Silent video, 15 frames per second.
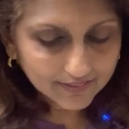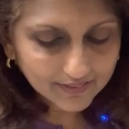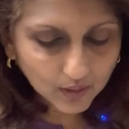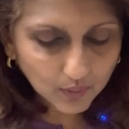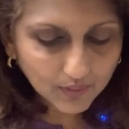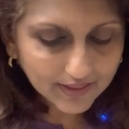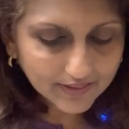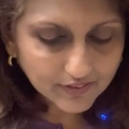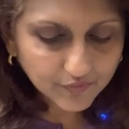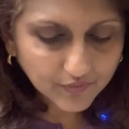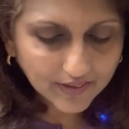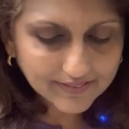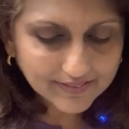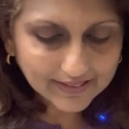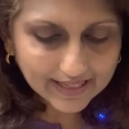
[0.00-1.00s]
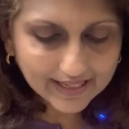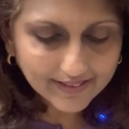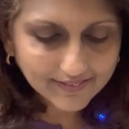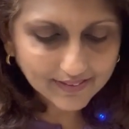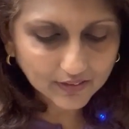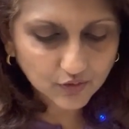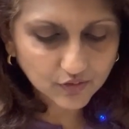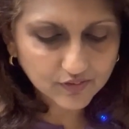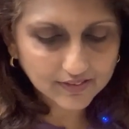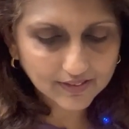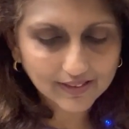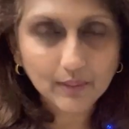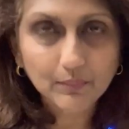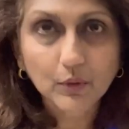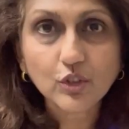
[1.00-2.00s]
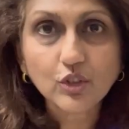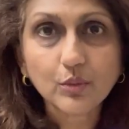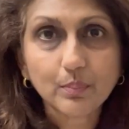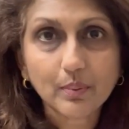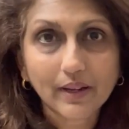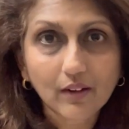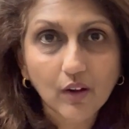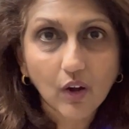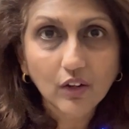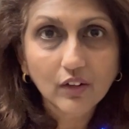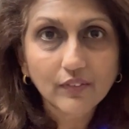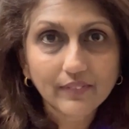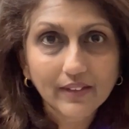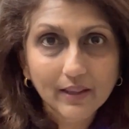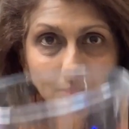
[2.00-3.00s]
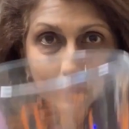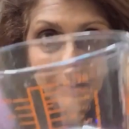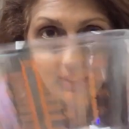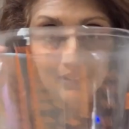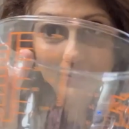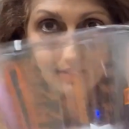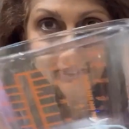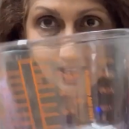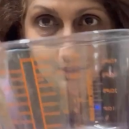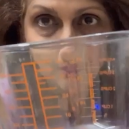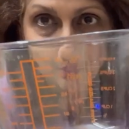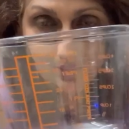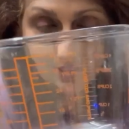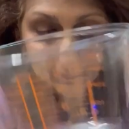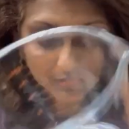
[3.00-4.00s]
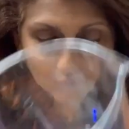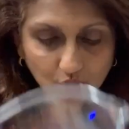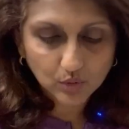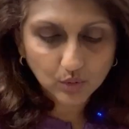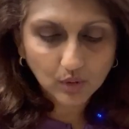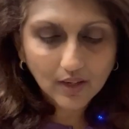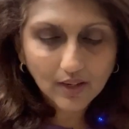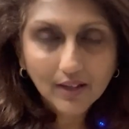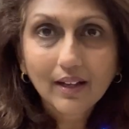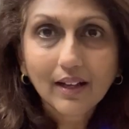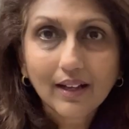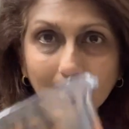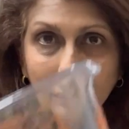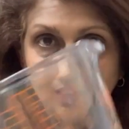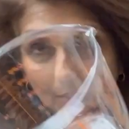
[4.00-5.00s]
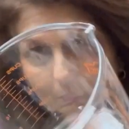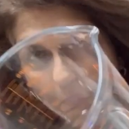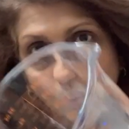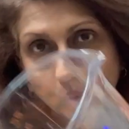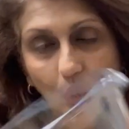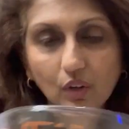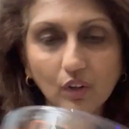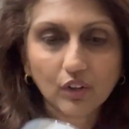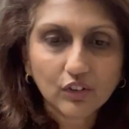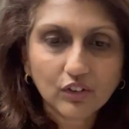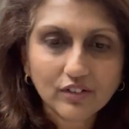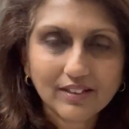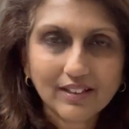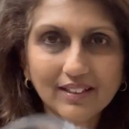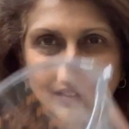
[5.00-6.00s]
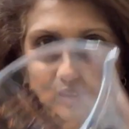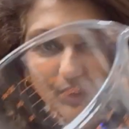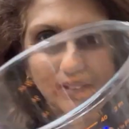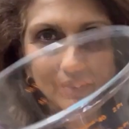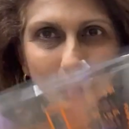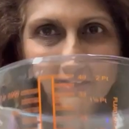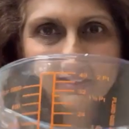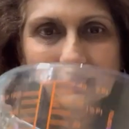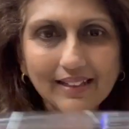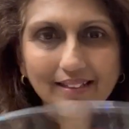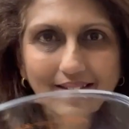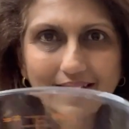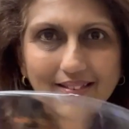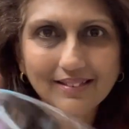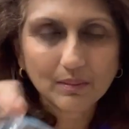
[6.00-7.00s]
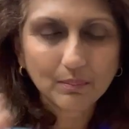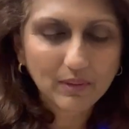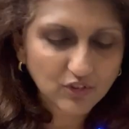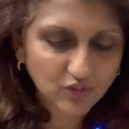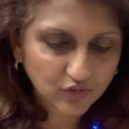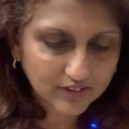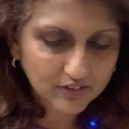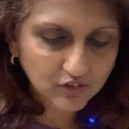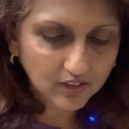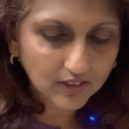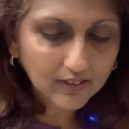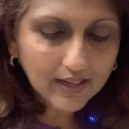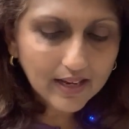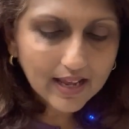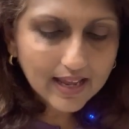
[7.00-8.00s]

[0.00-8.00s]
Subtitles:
Now, as far as the eggs are concerned, I'm going to break all of them and put them into a bowl or a container, or in my case, this is a measuring jug.